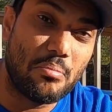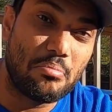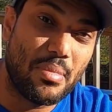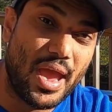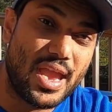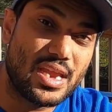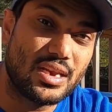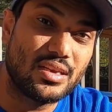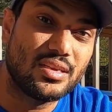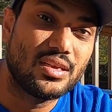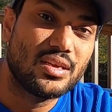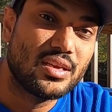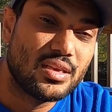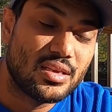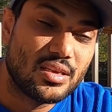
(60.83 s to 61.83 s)
main
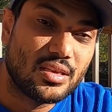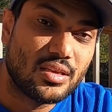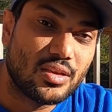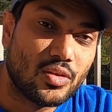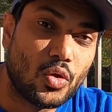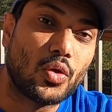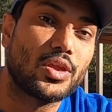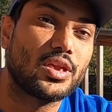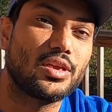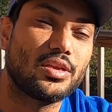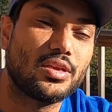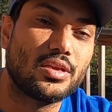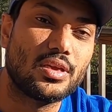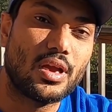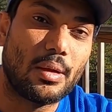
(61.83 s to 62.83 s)

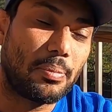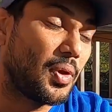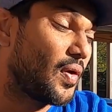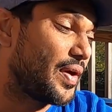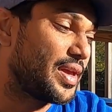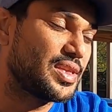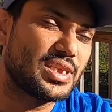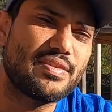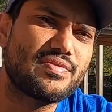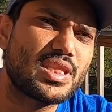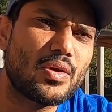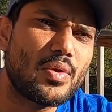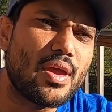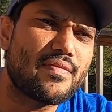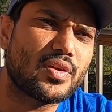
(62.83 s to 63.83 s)
cooking appliance. Even
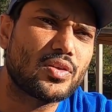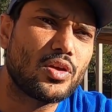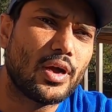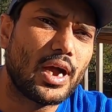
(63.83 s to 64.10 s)
though we have a